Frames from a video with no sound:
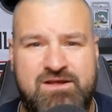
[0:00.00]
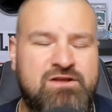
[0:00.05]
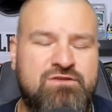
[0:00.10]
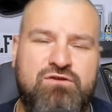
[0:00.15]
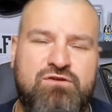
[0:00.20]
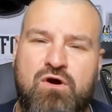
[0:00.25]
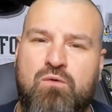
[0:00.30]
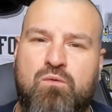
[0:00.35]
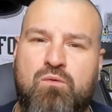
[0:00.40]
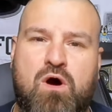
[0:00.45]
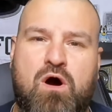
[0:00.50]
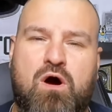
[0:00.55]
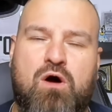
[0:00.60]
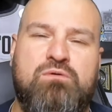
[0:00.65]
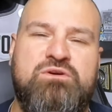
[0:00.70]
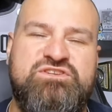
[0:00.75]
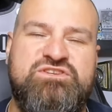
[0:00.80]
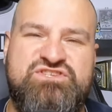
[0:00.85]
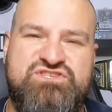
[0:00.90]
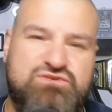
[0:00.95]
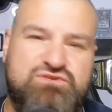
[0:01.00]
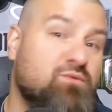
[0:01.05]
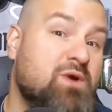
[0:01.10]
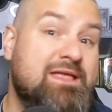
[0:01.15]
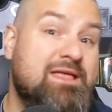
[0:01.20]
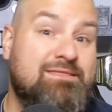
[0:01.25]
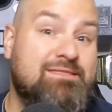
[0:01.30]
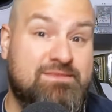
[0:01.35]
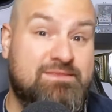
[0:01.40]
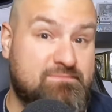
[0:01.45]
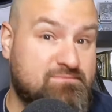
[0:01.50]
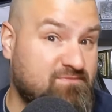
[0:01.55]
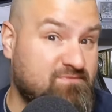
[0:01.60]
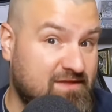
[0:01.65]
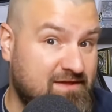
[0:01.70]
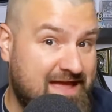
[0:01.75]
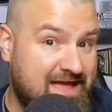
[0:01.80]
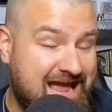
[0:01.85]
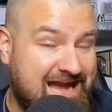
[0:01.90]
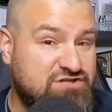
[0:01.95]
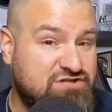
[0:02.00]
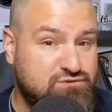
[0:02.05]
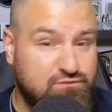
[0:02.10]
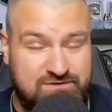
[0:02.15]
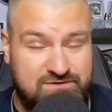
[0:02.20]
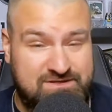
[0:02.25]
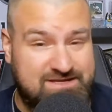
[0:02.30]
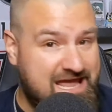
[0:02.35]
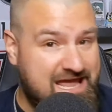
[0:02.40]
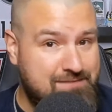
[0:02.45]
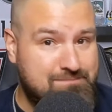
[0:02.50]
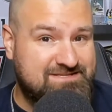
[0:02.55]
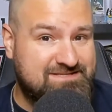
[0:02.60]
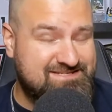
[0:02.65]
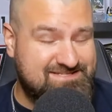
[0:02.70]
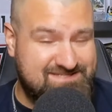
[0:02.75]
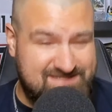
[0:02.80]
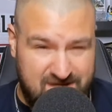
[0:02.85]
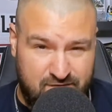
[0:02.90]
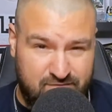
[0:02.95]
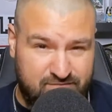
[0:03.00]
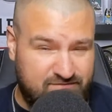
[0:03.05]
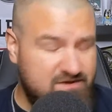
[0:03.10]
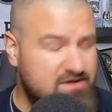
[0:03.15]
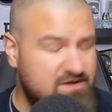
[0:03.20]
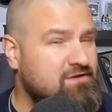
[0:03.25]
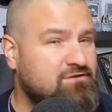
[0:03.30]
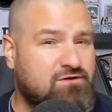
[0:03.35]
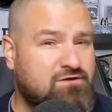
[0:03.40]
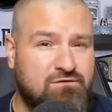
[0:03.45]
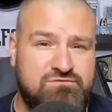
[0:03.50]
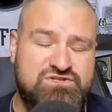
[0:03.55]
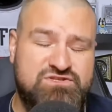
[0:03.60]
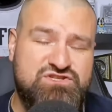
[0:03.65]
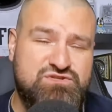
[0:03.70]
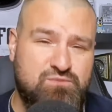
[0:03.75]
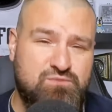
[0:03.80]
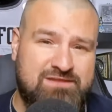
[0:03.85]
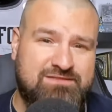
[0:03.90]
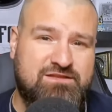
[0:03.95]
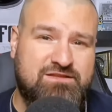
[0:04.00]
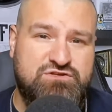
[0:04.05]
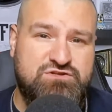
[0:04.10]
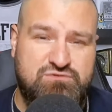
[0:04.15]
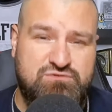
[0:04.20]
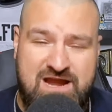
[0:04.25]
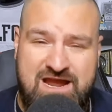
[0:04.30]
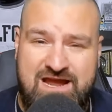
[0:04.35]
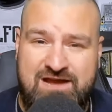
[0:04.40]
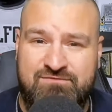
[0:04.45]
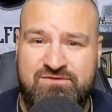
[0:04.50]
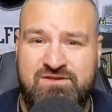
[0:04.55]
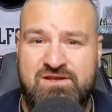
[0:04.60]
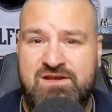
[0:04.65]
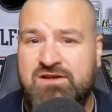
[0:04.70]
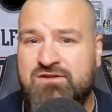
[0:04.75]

Don't always sweat the actual game itself. Don't sweat the draft.